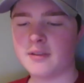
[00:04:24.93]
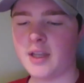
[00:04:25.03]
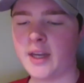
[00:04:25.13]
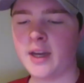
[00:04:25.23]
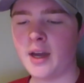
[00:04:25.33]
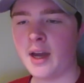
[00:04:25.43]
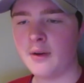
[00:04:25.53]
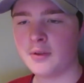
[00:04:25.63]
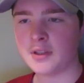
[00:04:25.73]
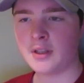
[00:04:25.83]
like
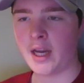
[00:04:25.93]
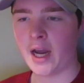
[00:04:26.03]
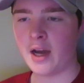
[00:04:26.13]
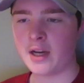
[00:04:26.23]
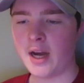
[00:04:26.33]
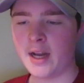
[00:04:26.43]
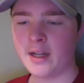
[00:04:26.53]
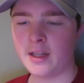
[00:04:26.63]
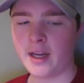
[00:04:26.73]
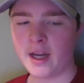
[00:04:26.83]
I wasn't like kind
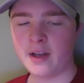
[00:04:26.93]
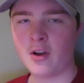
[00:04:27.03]
of like